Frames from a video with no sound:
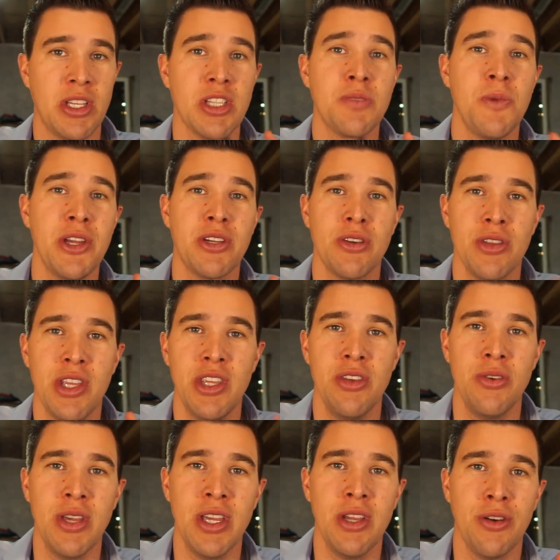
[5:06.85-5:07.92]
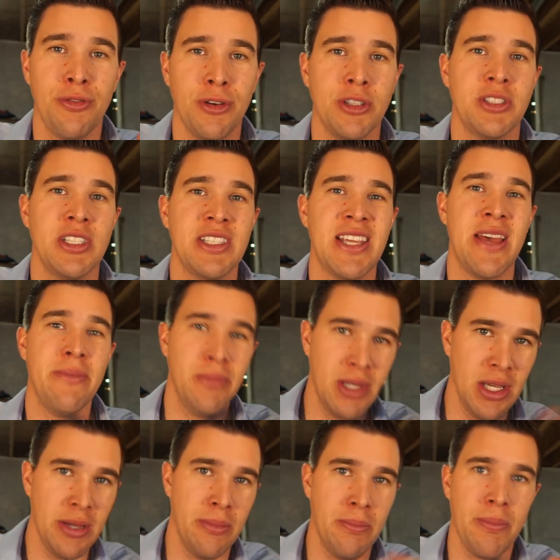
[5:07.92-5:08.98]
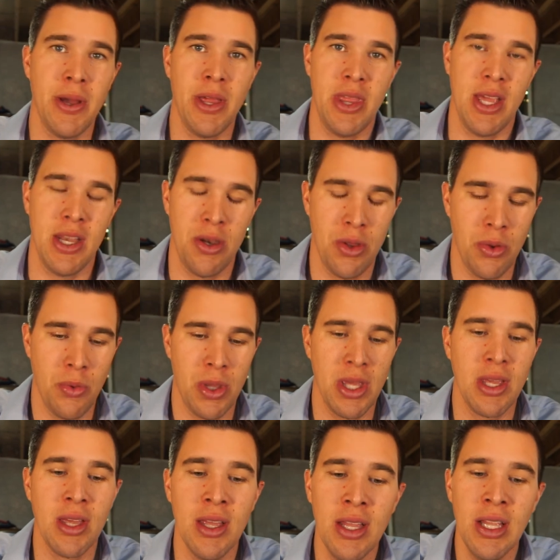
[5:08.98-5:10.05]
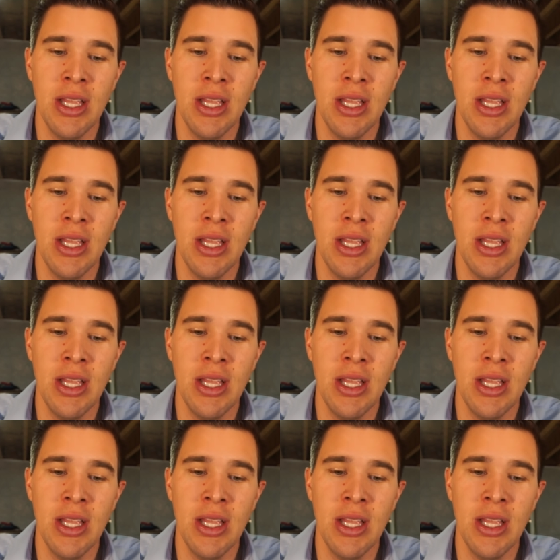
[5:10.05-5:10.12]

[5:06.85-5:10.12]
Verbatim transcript: Just make sure that you get your first attempt done by the end of the week.